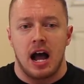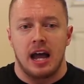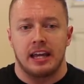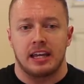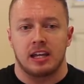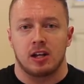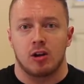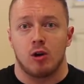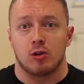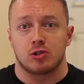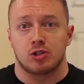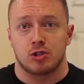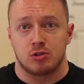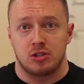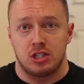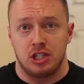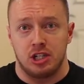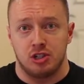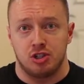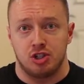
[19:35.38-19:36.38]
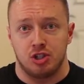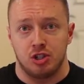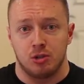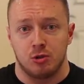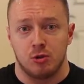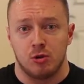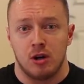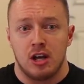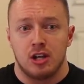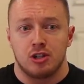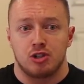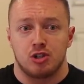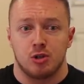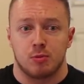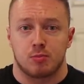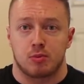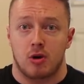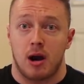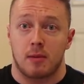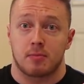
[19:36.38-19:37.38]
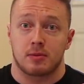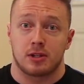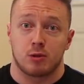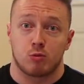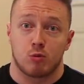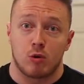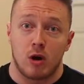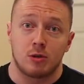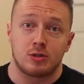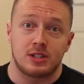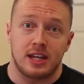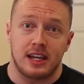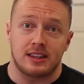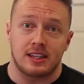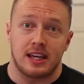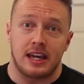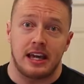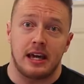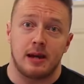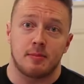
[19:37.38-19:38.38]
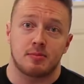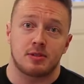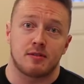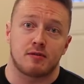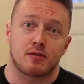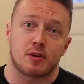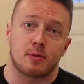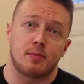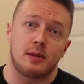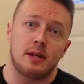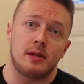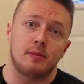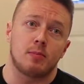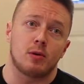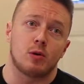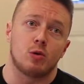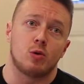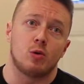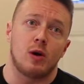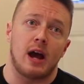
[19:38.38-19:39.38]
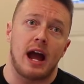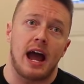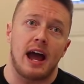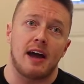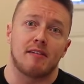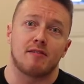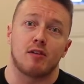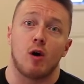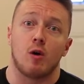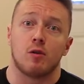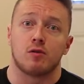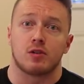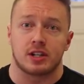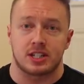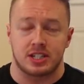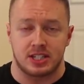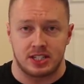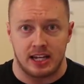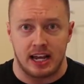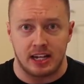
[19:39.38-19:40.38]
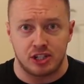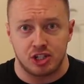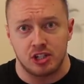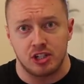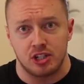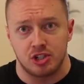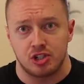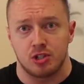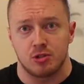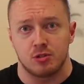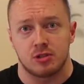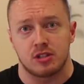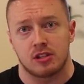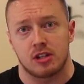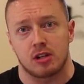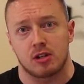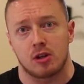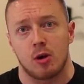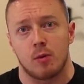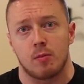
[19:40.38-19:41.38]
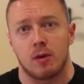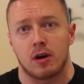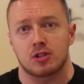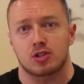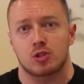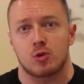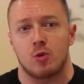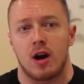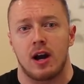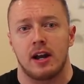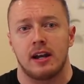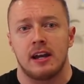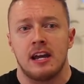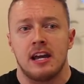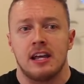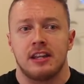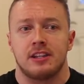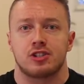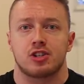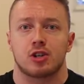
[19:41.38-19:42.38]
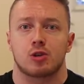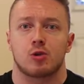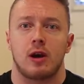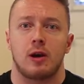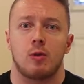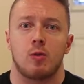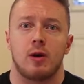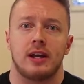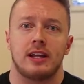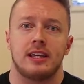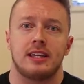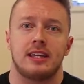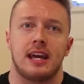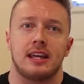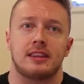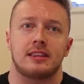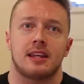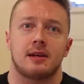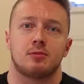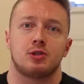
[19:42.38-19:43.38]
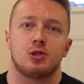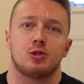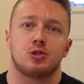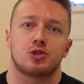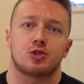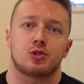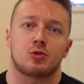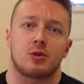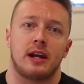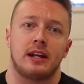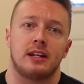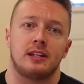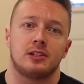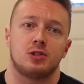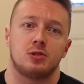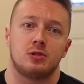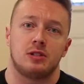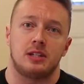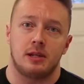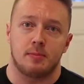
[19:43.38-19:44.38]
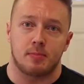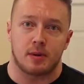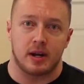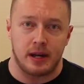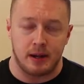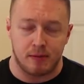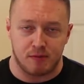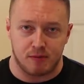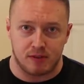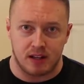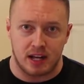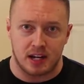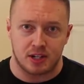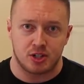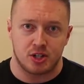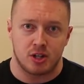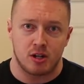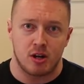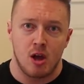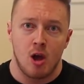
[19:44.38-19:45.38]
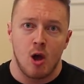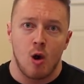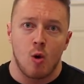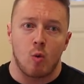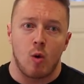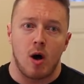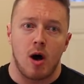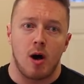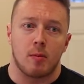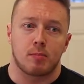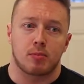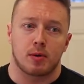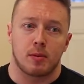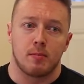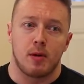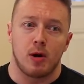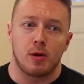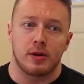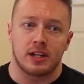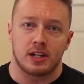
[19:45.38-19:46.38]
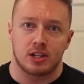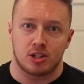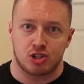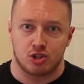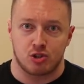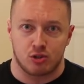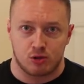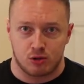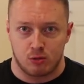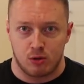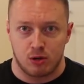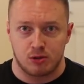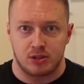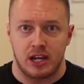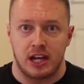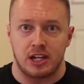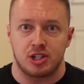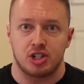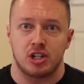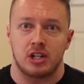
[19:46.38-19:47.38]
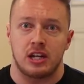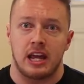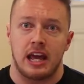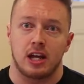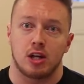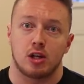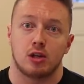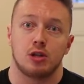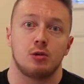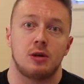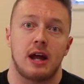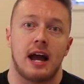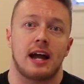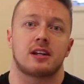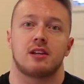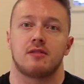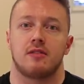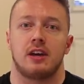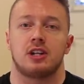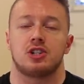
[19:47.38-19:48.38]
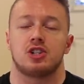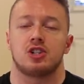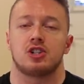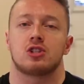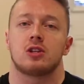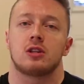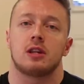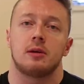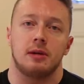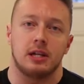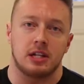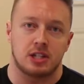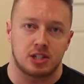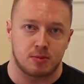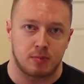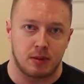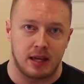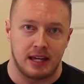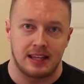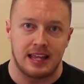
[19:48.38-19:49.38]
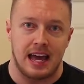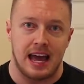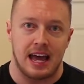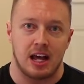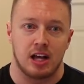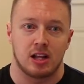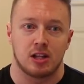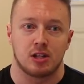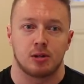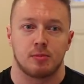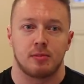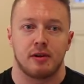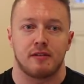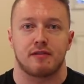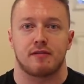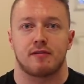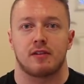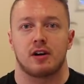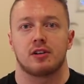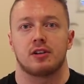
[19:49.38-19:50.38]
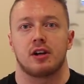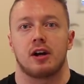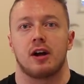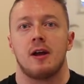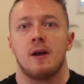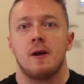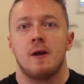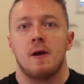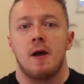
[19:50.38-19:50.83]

It can also teach you to properly rotate the hips. And for people who have overextension issues in their low bar squat, this is a great way to get them to train into deeper hip flexion while promoting external rotation and glute activation. So let me explain that a little bit further.